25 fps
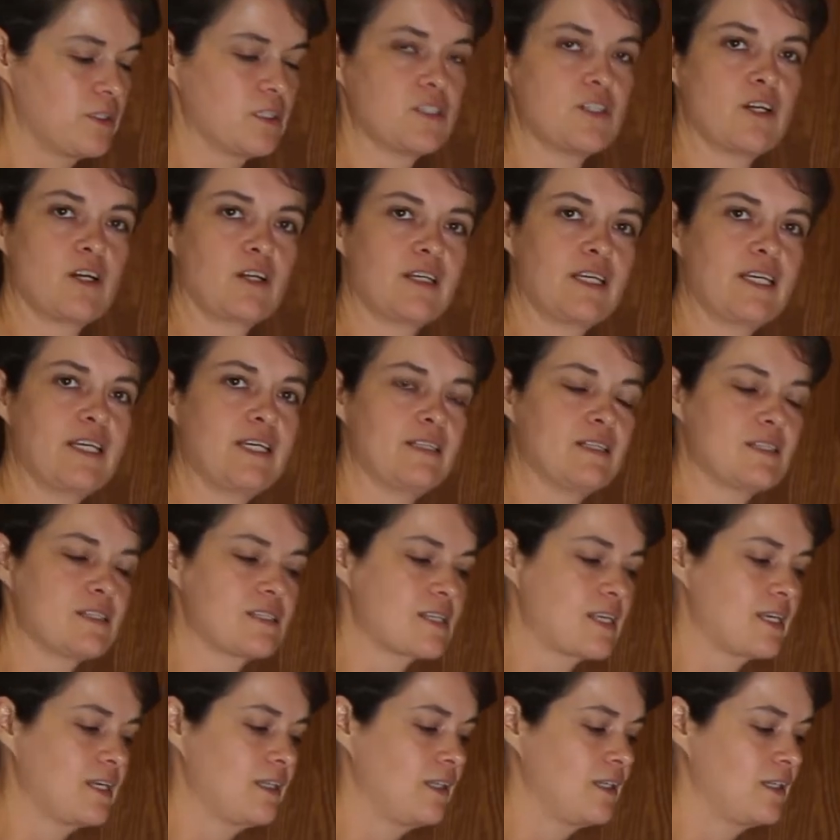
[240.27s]
the turkey in the
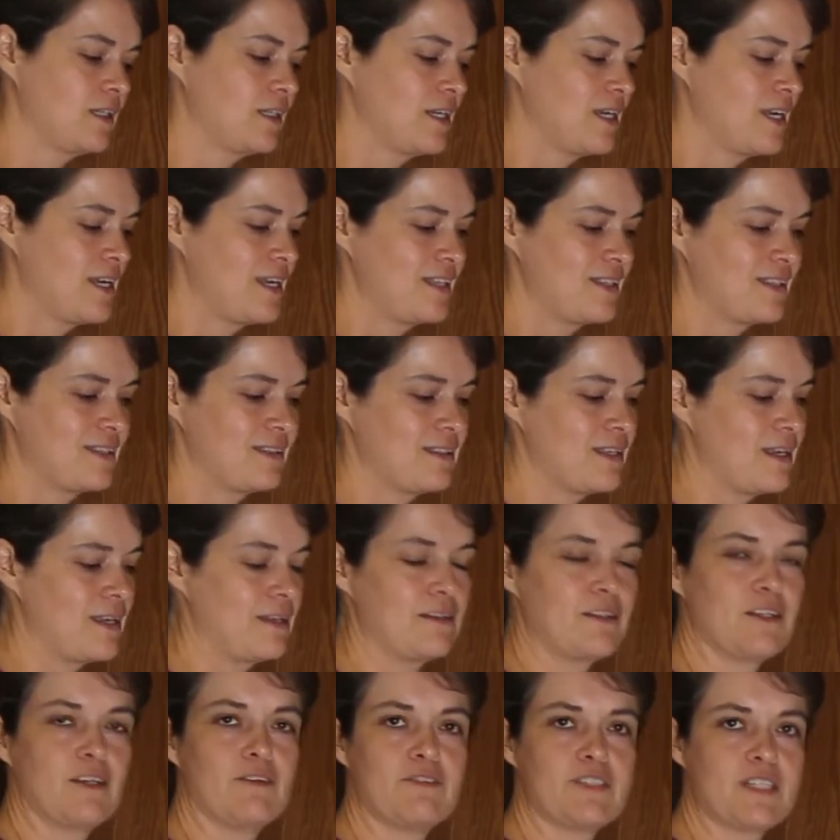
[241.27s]
skillet.
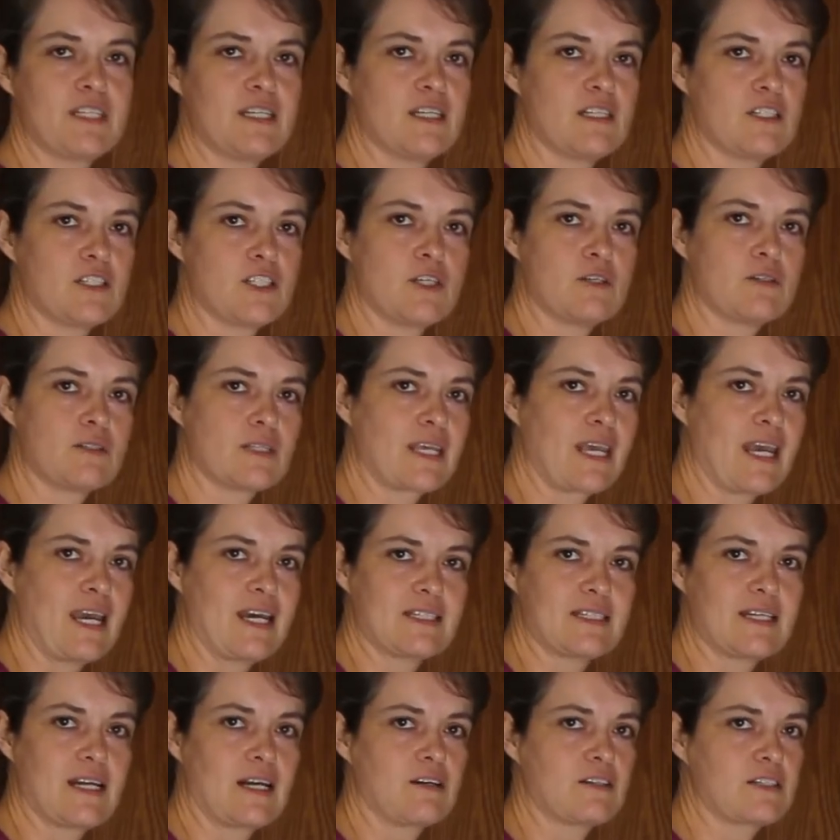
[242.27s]
You've seen us use the
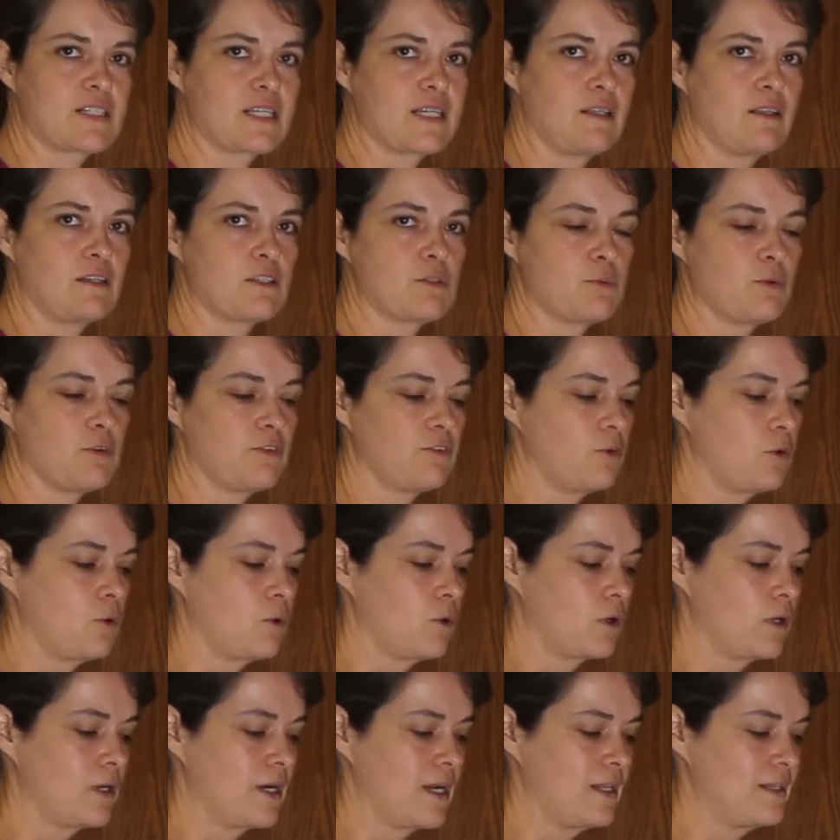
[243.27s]
cast iron skillets
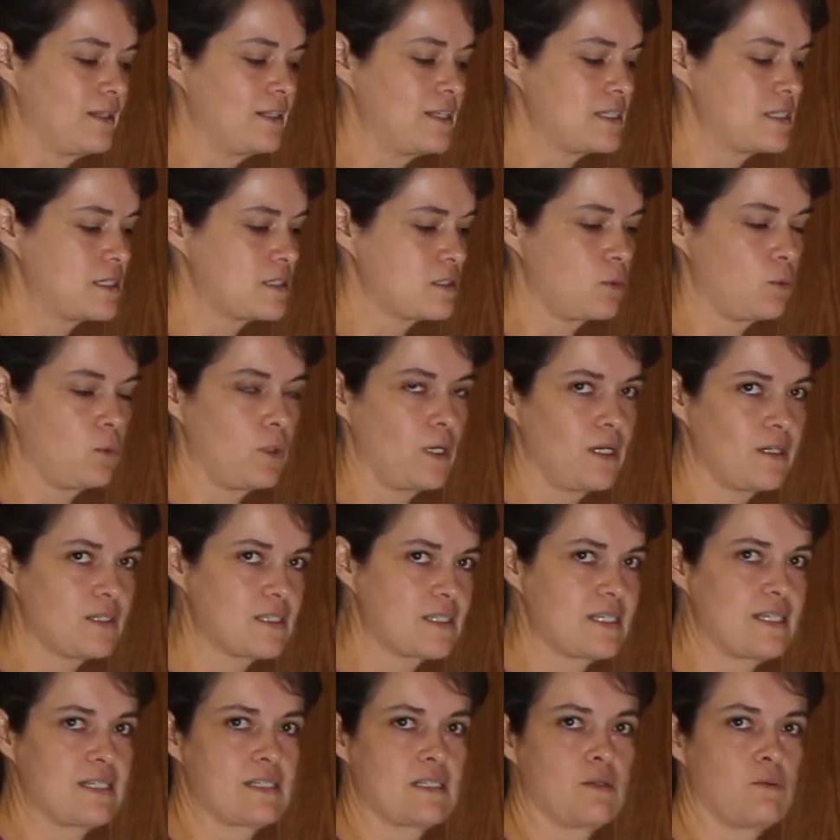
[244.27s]
before, and this is a
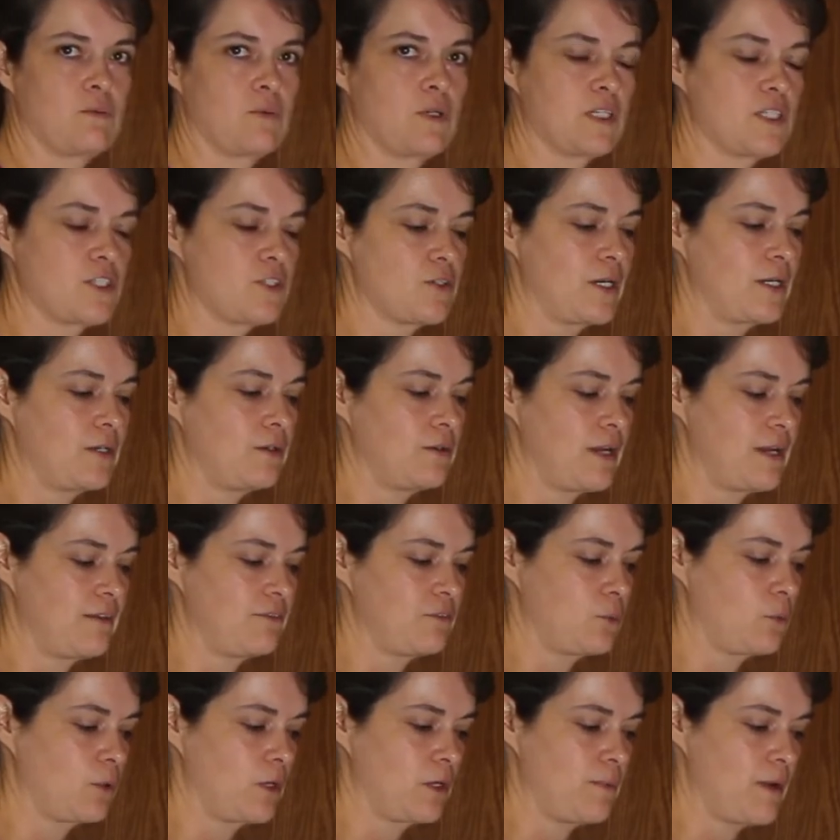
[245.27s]
well-seasoned one, so I don't have
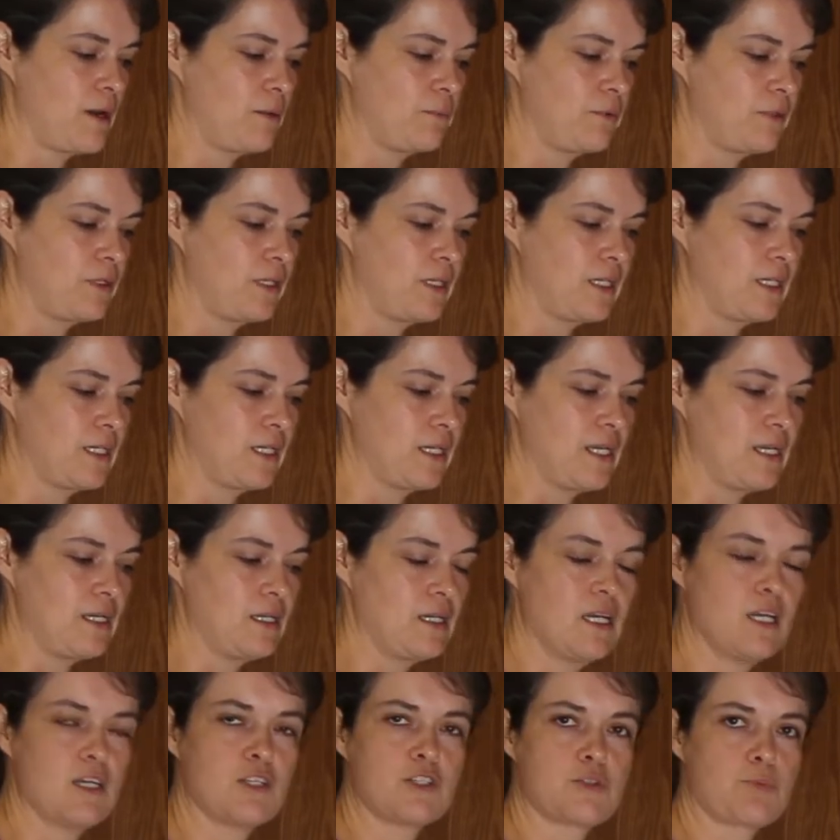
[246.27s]
to worry about putting
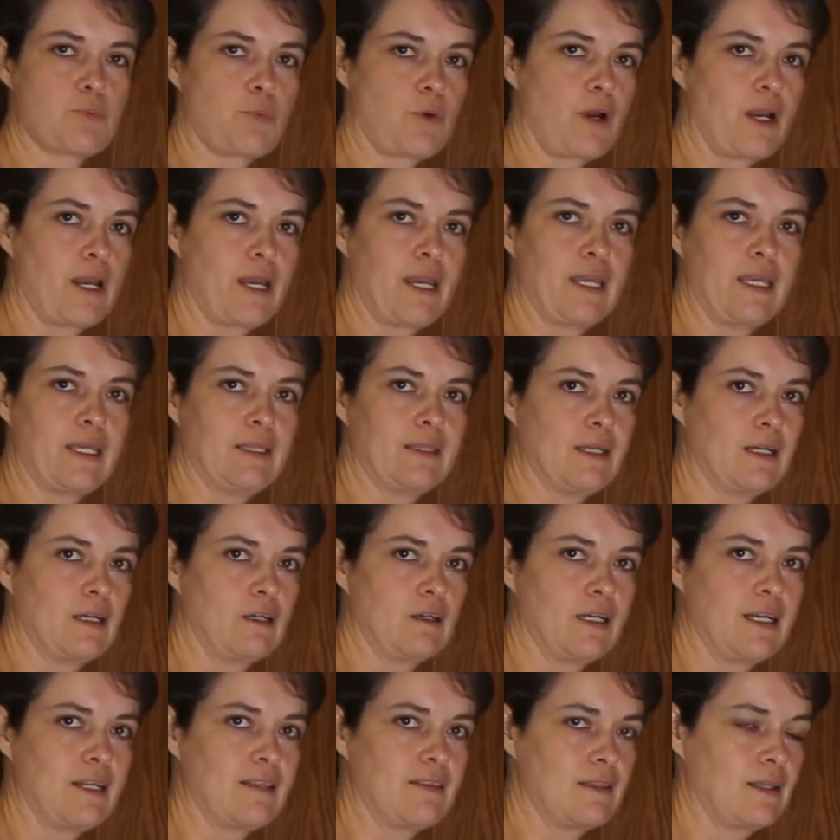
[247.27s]
any spray in there
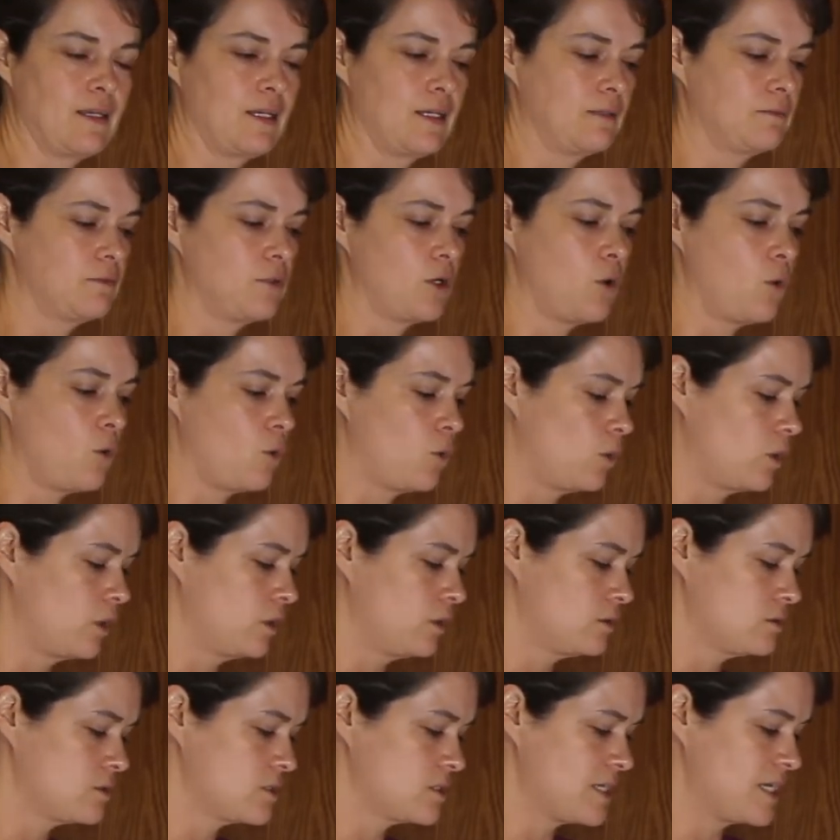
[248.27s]
or anything. No
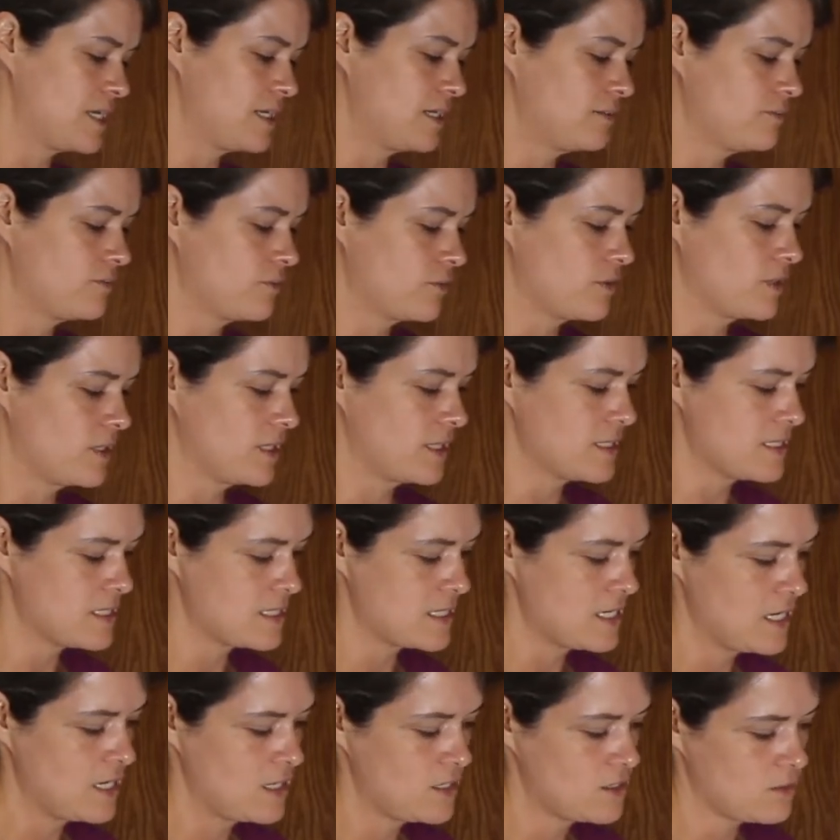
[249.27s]
oils needed for this. So
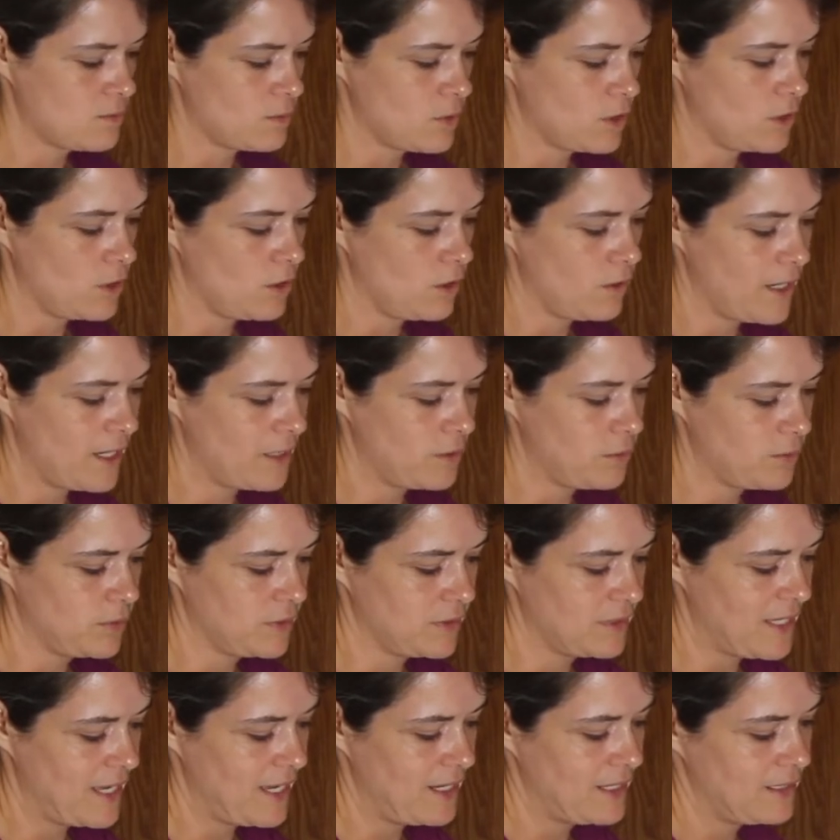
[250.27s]
I'm going to go ahead and
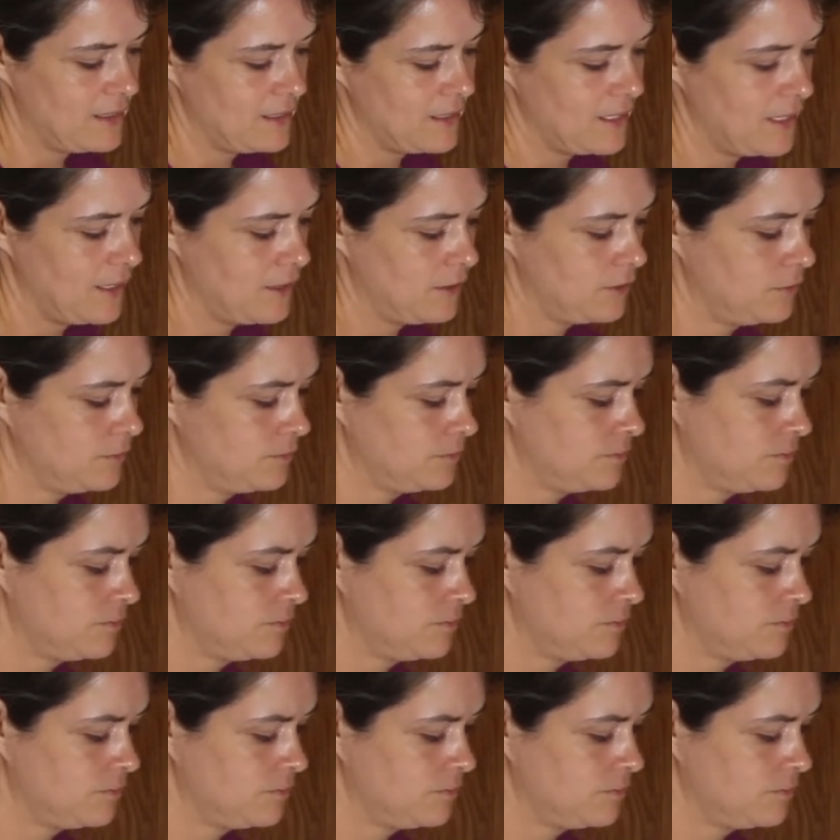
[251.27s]
put that in there.